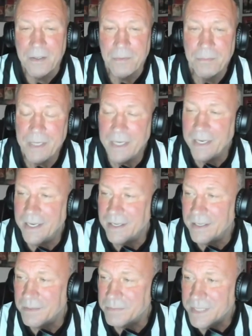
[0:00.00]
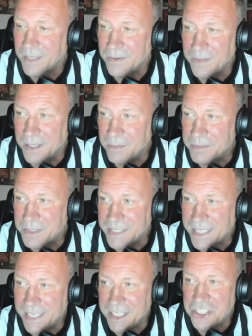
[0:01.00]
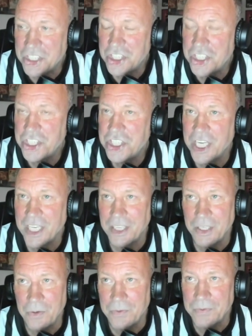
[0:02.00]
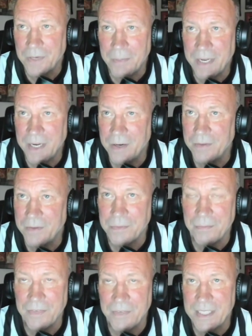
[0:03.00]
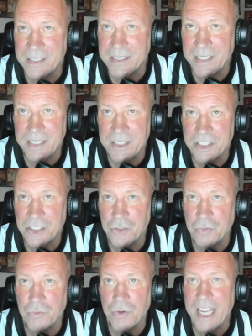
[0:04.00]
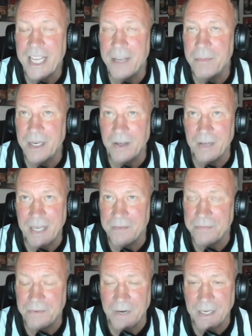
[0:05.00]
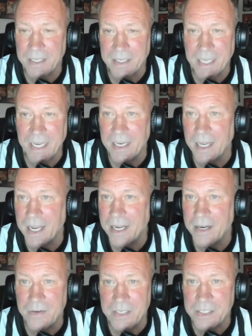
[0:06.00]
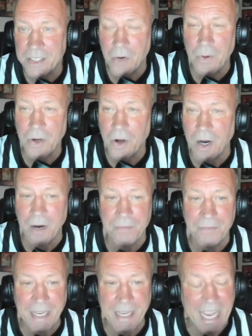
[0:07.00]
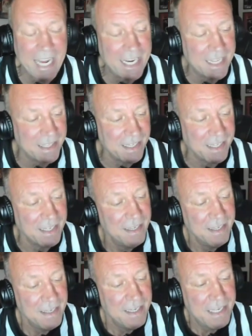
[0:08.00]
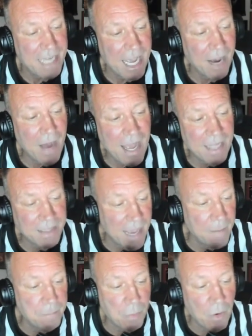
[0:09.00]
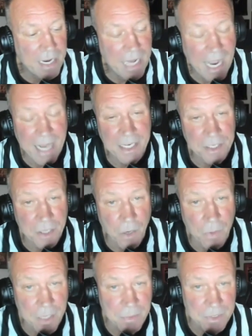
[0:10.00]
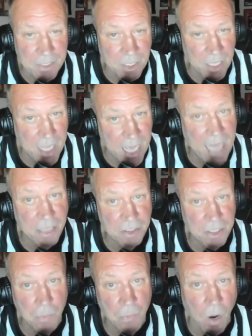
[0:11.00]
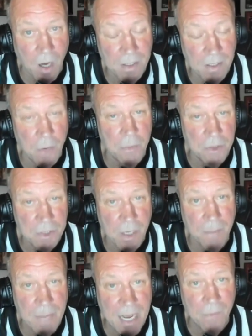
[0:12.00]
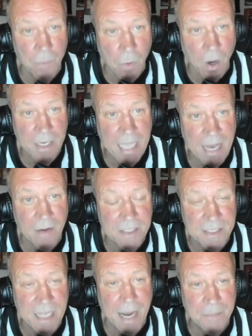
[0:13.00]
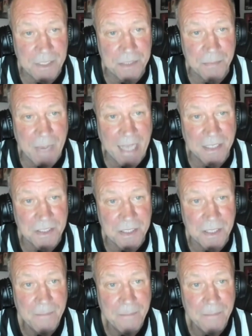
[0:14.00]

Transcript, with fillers: Man, I'm telling you, I'm just getting a shitload. I'm hearing from Vince, and he's screaming on that fucking thing, and I hear he's going off like anything. Now, at that point, I didn't know he was going to actually almost come out and walk out and stop this match.